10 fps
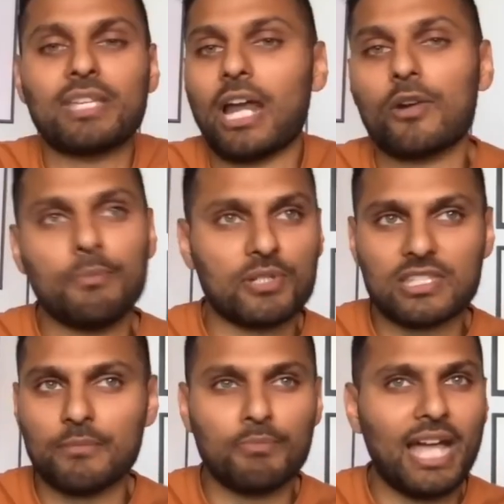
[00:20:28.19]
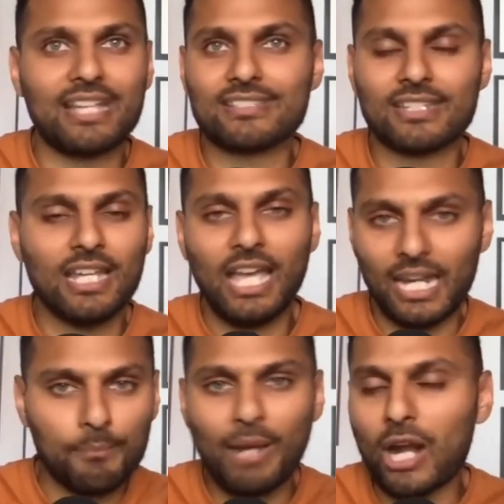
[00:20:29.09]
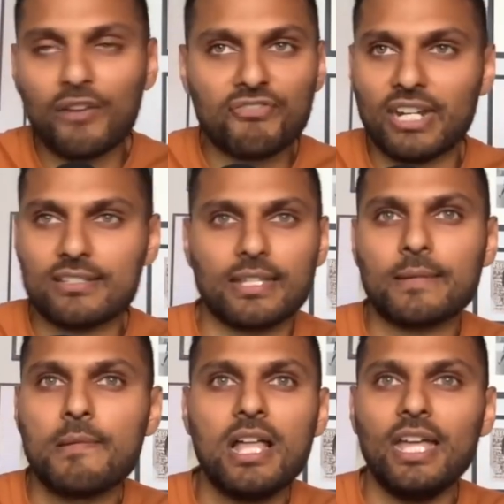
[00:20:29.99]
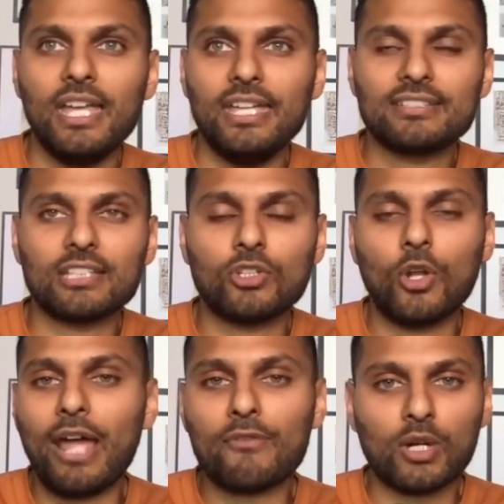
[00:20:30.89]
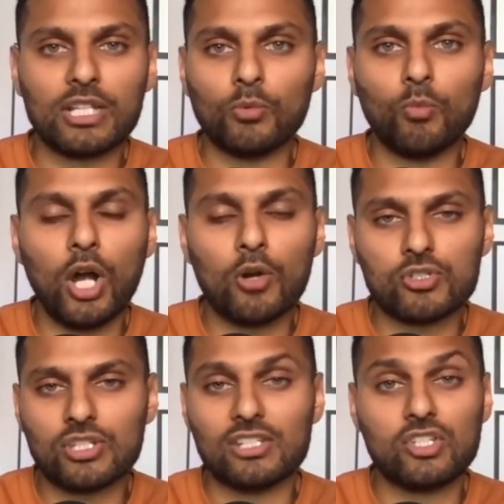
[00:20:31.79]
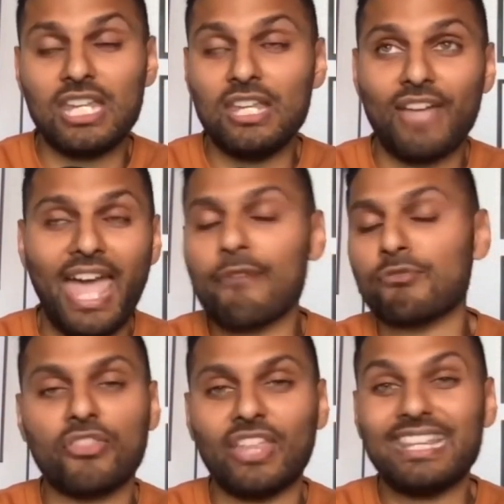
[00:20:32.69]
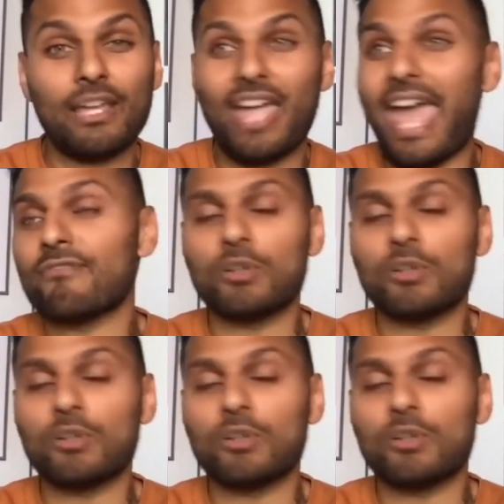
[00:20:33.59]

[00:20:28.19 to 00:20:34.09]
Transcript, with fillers: Carrey puts it best, and I'm paraphrasing. He says, you know, everyone in the world should achieve everything they've ever